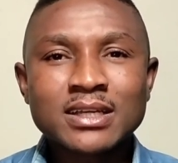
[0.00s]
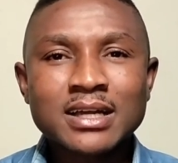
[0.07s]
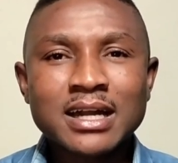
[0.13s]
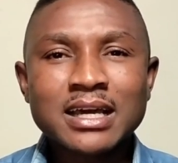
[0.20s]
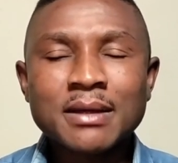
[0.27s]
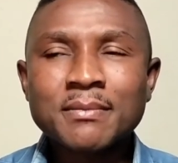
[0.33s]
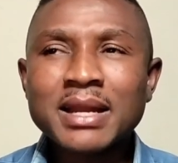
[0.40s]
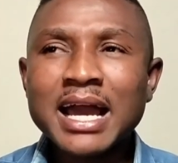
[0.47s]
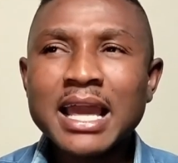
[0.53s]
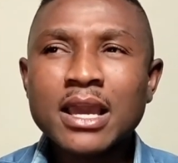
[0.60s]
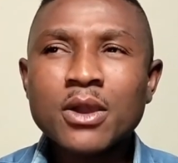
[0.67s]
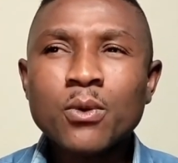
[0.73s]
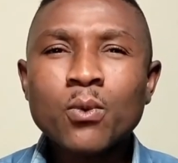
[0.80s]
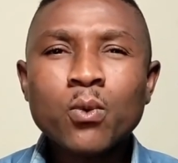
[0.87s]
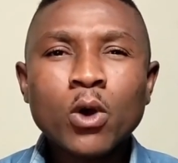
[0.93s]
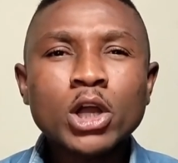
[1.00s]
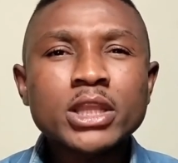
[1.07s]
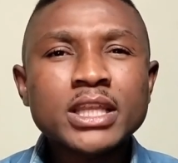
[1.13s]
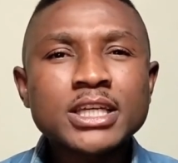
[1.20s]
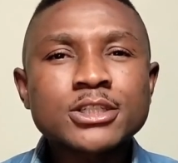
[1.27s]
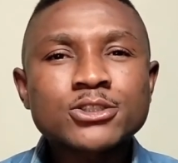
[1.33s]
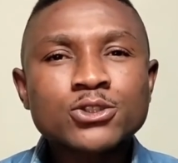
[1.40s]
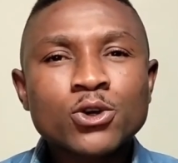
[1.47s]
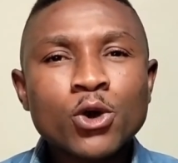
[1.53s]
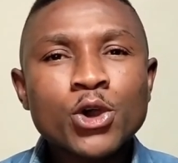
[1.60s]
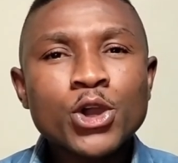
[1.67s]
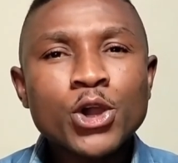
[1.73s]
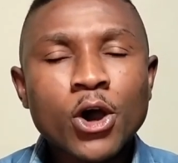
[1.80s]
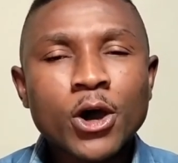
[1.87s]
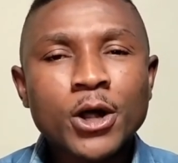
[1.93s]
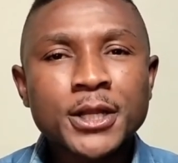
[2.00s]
And I'm like, what is going on?